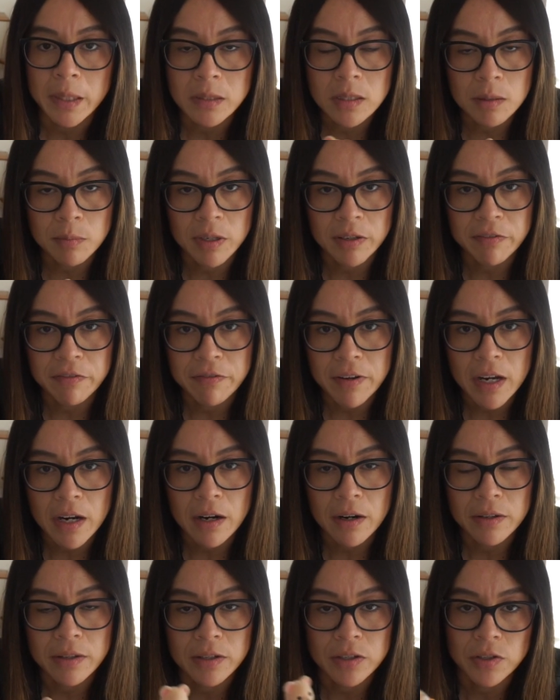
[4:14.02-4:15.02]
to be
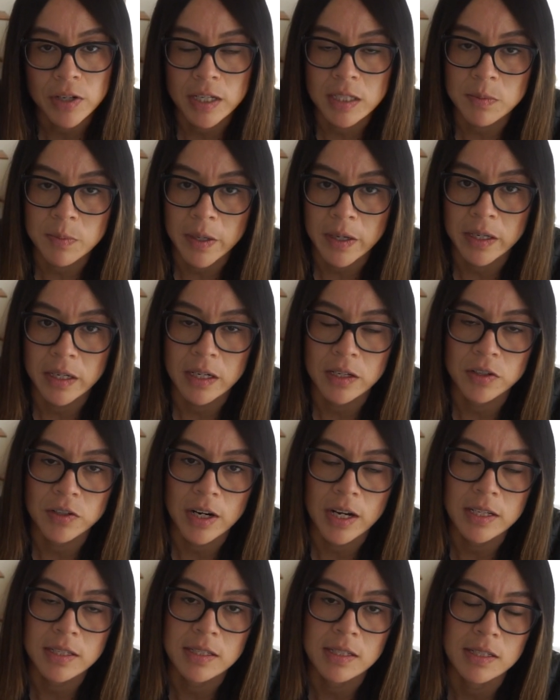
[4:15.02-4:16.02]
fair, the transparent
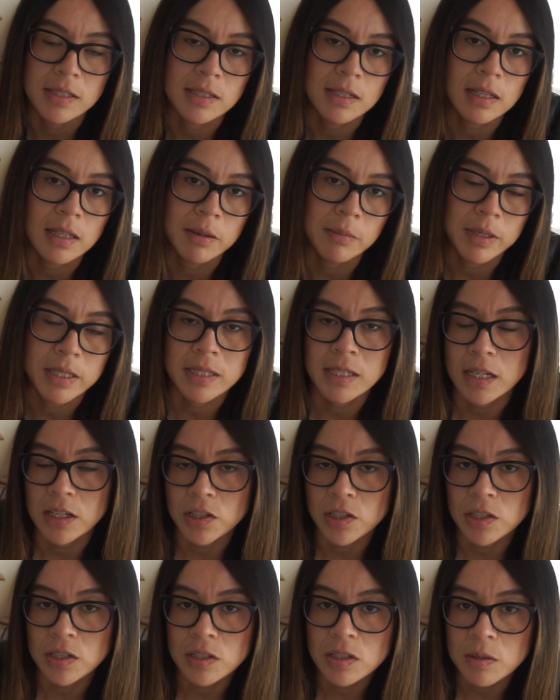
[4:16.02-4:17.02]
address is a
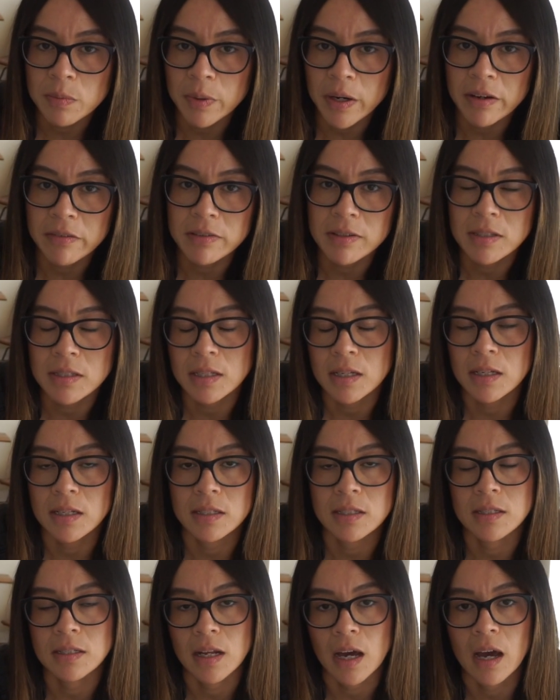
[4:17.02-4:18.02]
limitation to privacy.
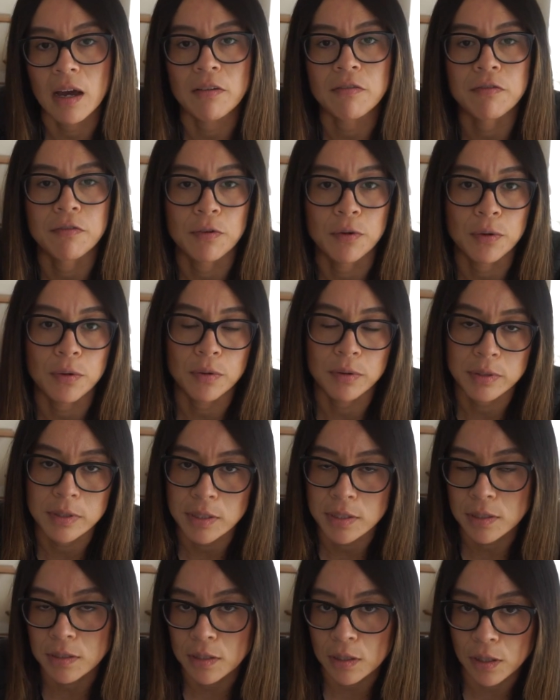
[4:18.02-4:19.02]
It's not full
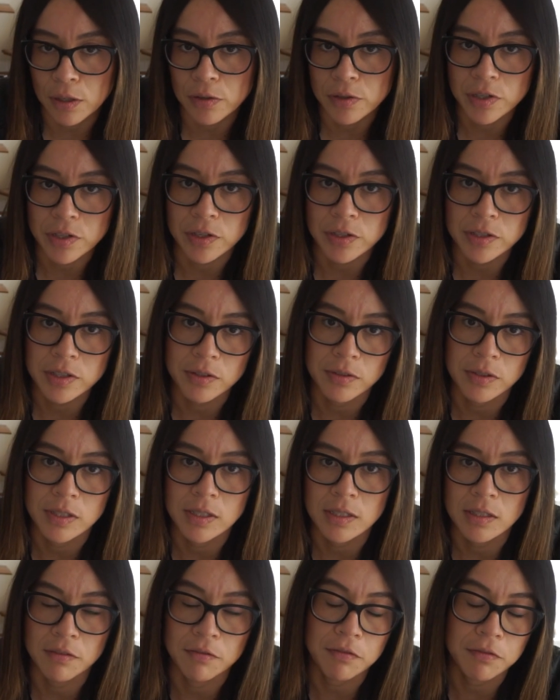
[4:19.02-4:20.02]
disclosure, so it
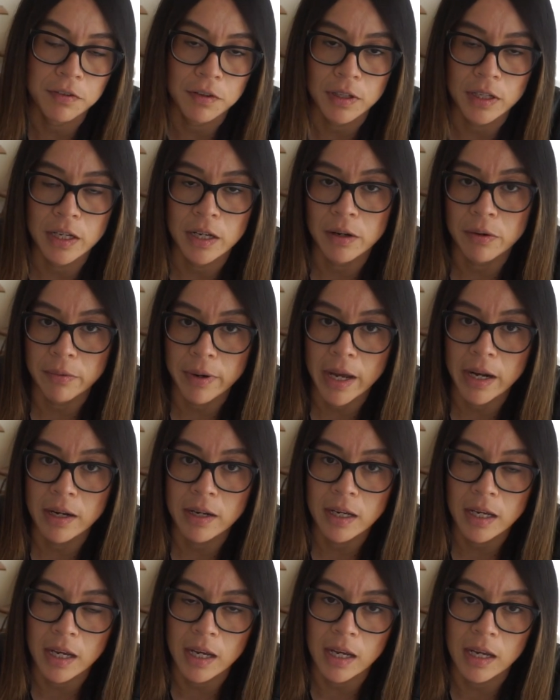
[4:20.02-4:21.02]
doesn't fully
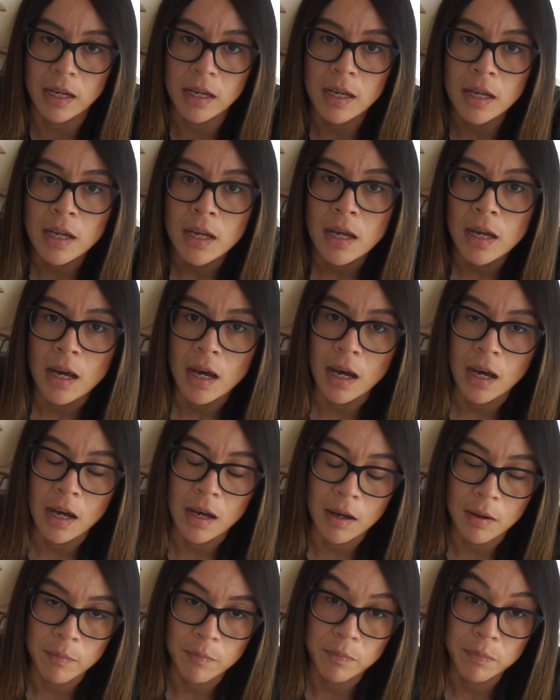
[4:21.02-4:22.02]
eradicate
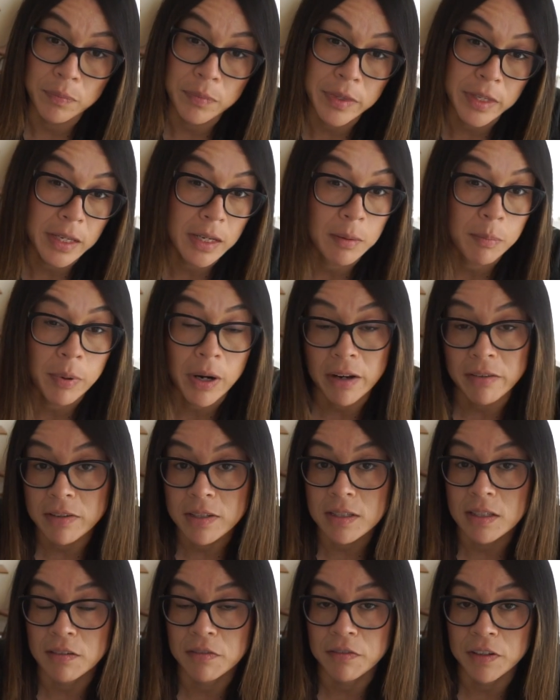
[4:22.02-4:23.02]
the
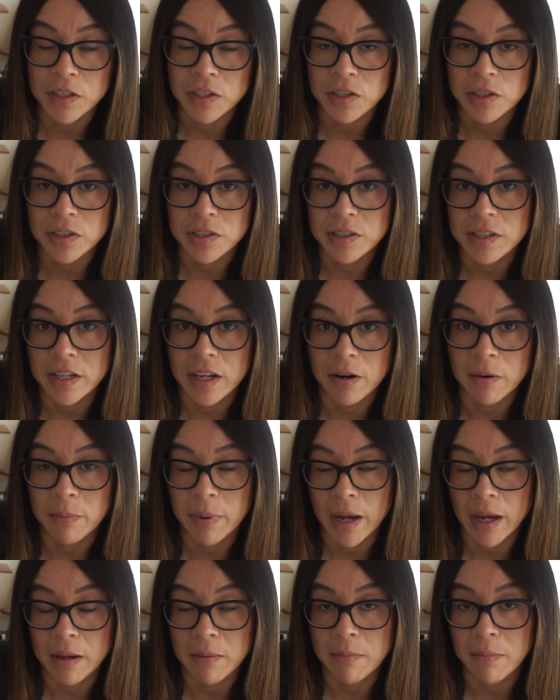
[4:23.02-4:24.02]
privacy features,
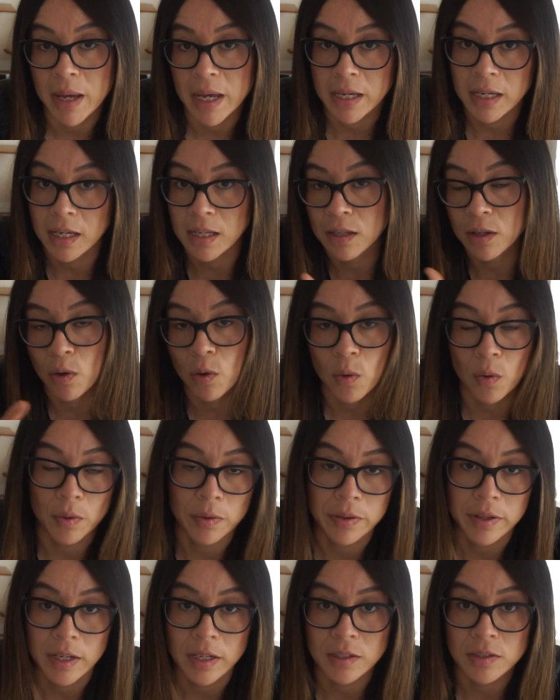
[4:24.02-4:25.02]
thereby making the whole
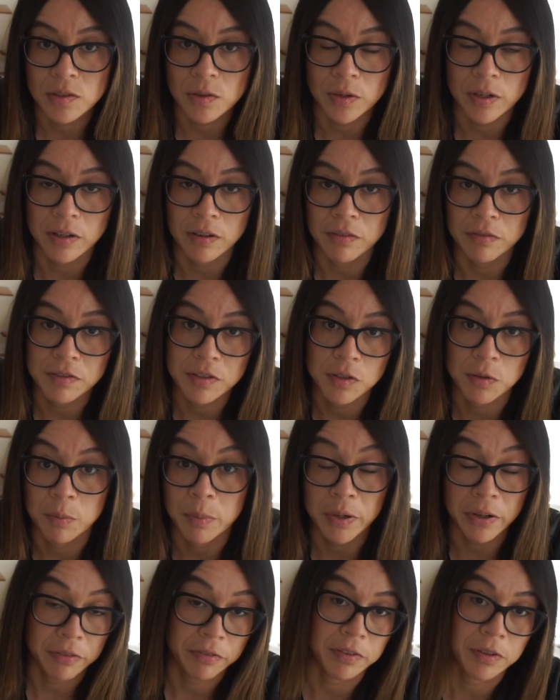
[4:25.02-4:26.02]
thing sort of
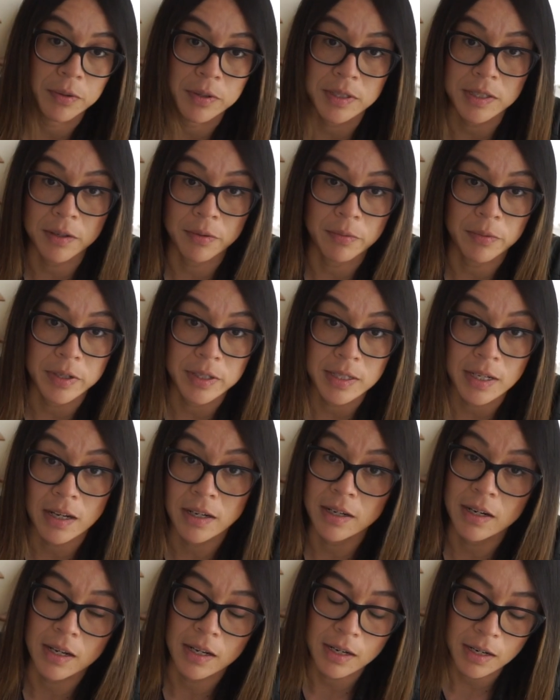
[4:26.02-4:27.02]
superfluous and
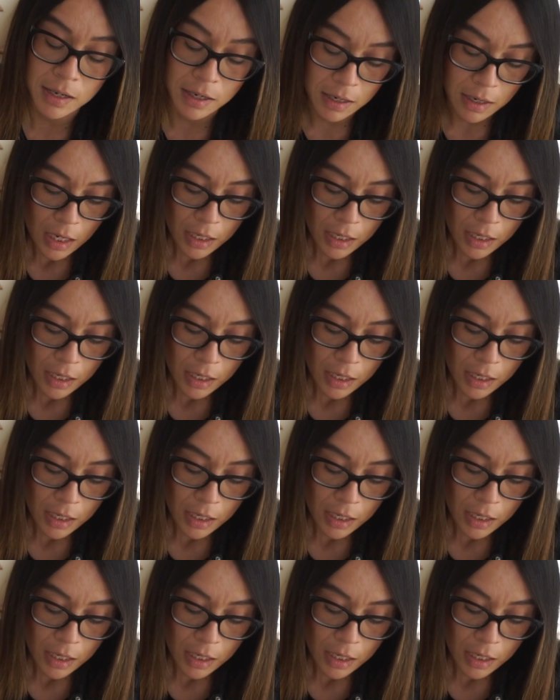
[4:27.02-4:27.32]
redundant.